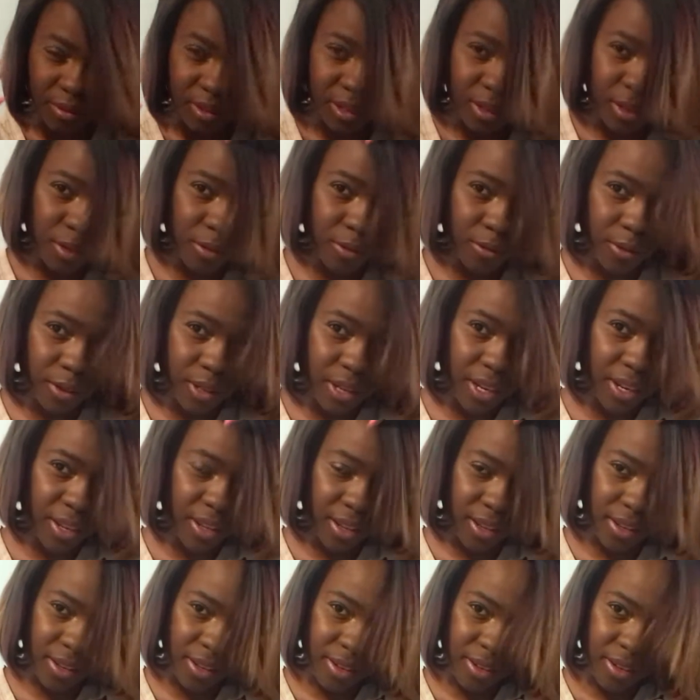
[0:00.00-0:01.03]
go for
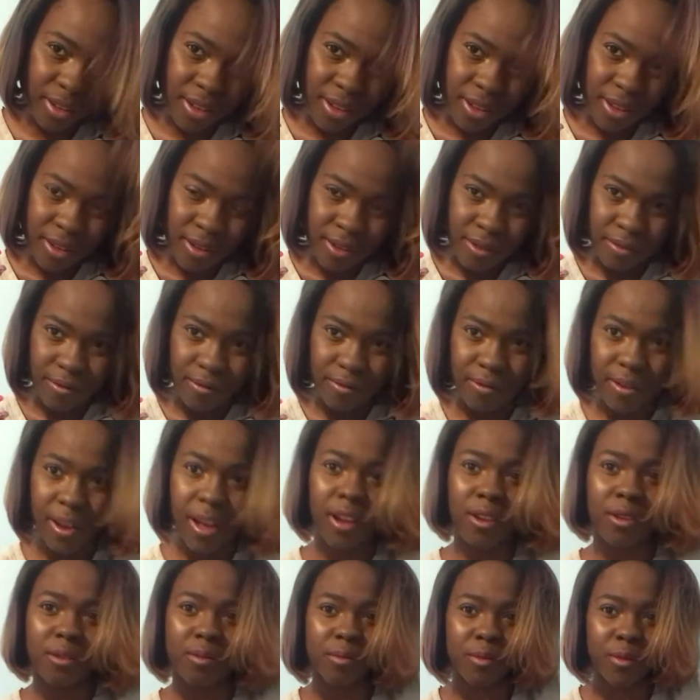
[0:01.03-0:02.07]
a
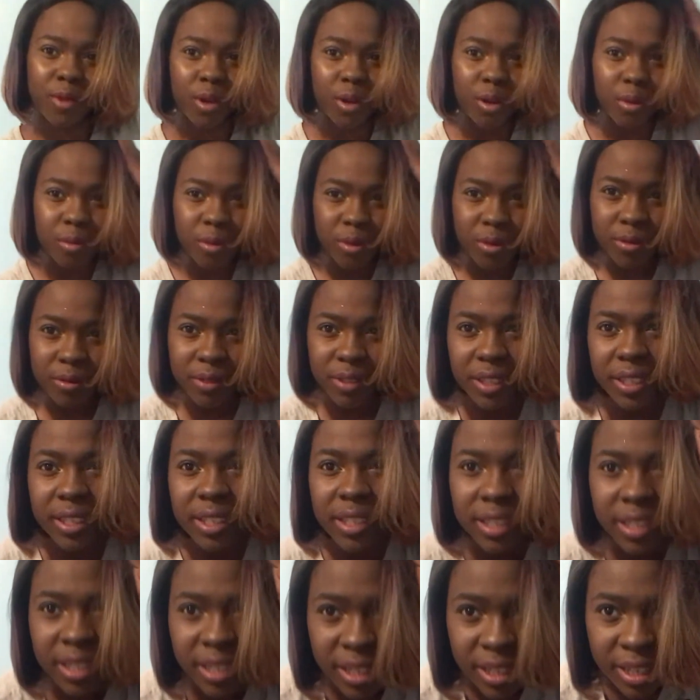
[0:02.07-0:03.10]
volume comb
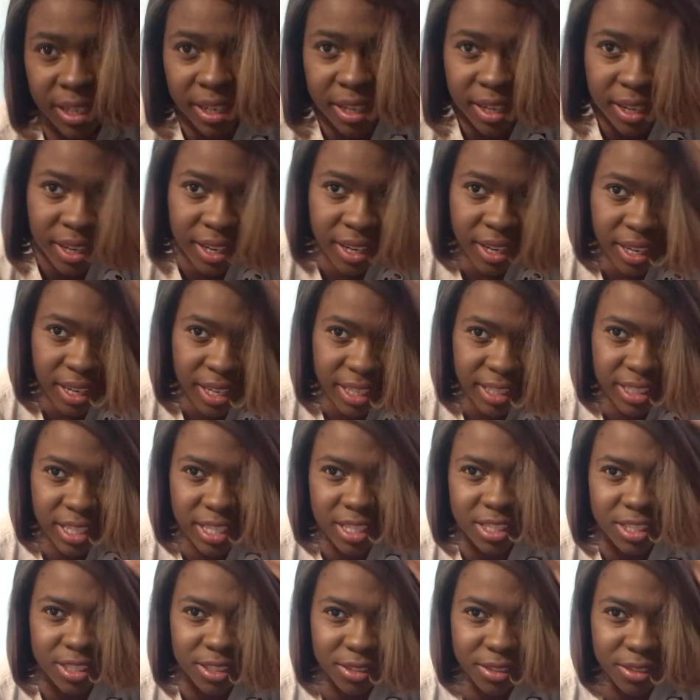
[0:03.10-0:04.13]
over, it
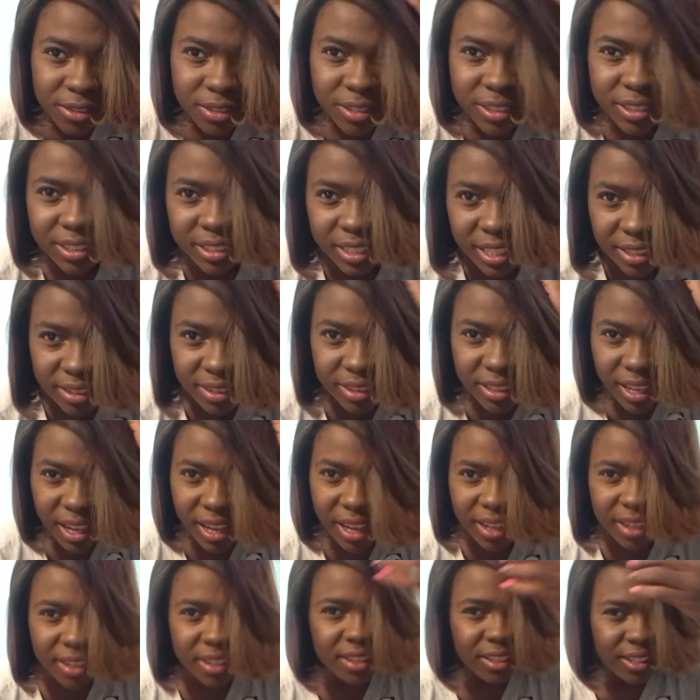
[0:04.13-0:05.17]
doesn't get
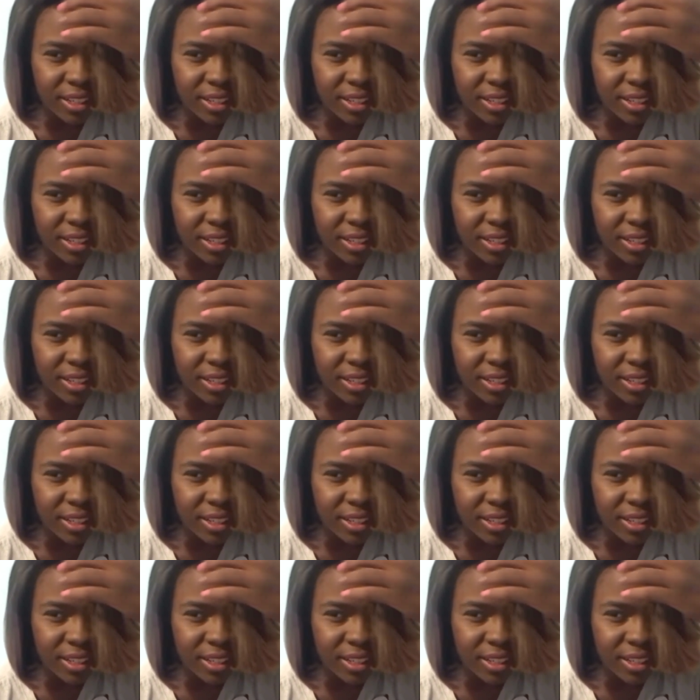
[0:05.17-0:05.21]
that